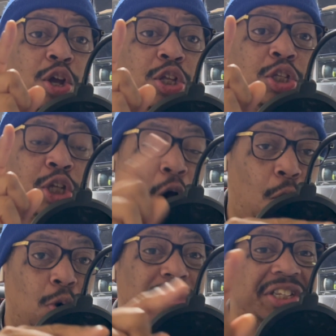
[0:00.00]

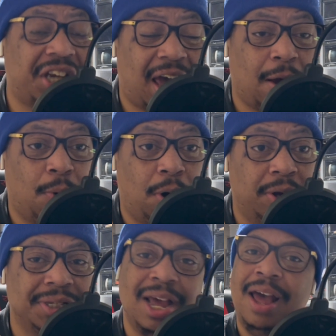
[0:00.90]
told the
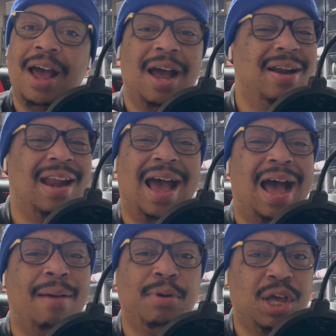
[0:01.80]
Jaguars, nah,
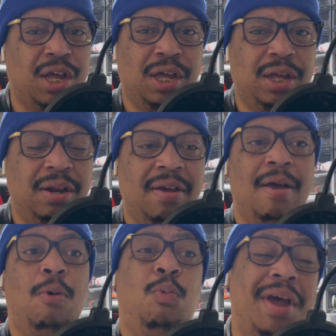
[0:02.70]
I'm good,
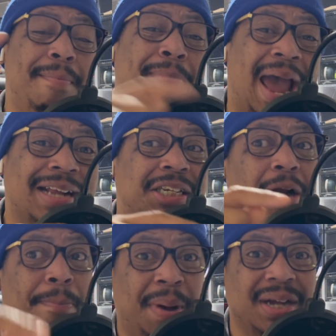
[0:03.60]
went back to the
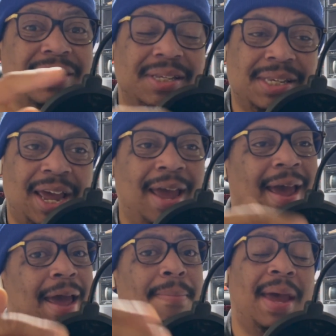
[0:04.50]
Bucs and said,
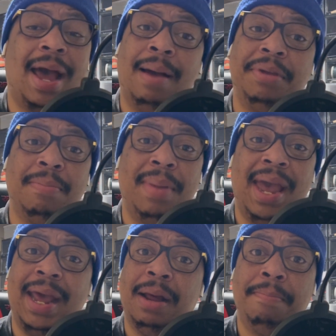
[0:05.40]
hey, man, I'm your
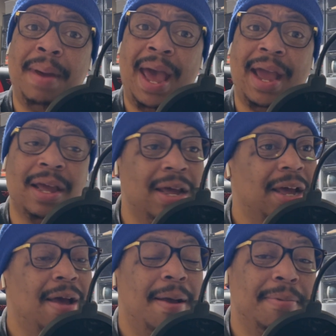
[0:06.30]
man. I'm back.
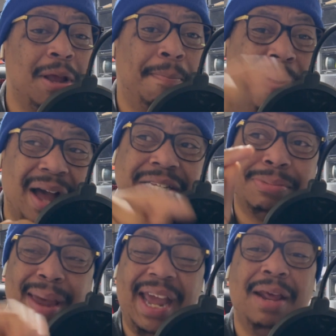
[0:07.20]
The Bucs
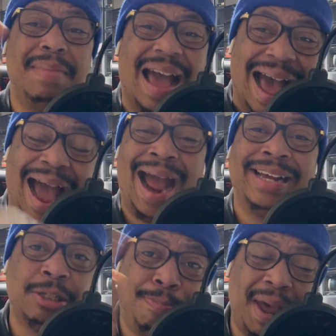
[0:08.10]
made him the
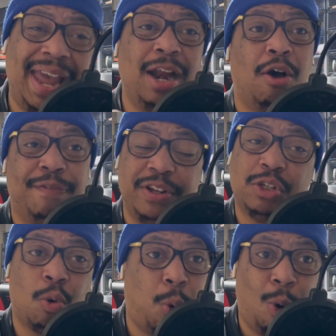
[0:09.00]
highest paid
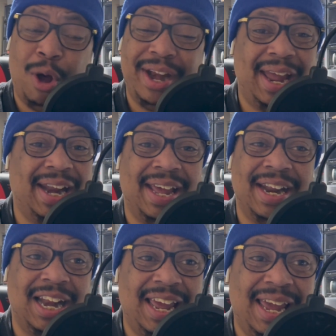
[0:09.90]
offensive coordinator in the
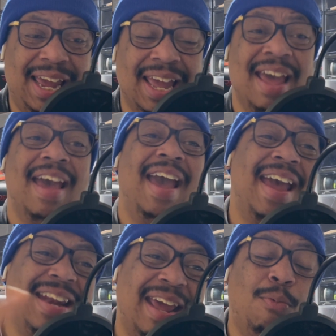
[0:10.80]
league.
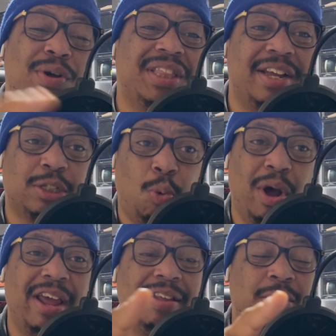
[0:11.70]
And then within
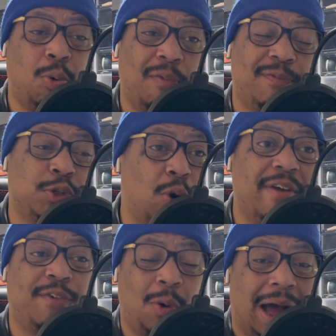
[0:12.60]

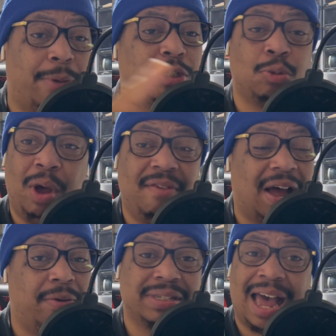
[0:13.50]
24 hours, 12
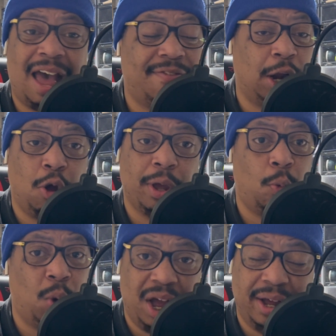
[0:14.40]
hours, however long it
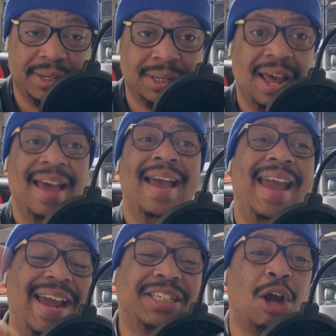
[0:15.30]
was,
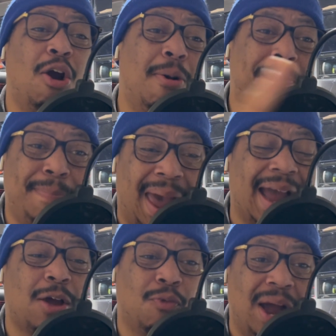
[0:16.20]
he turned back
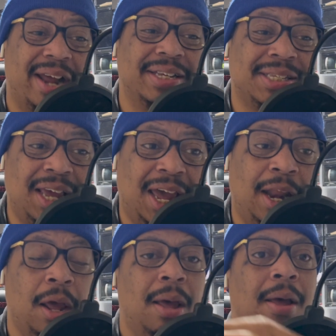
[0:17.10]
around and said,
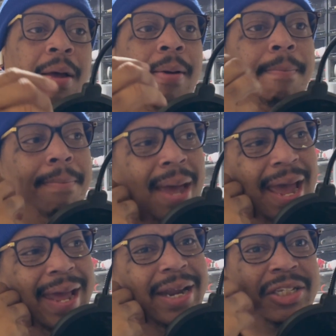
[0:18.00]

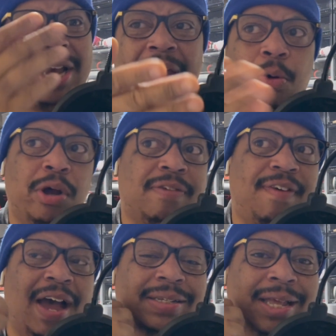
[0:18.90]
man, the Jaguars
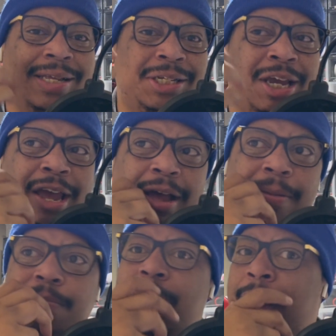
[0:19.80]
fires their
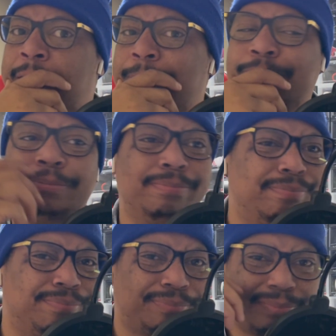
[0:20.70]
GM.
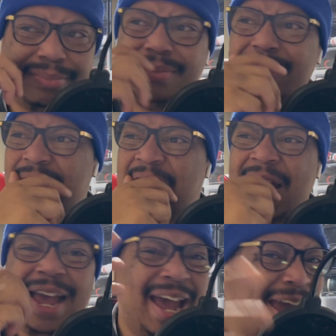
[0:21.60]
Hey,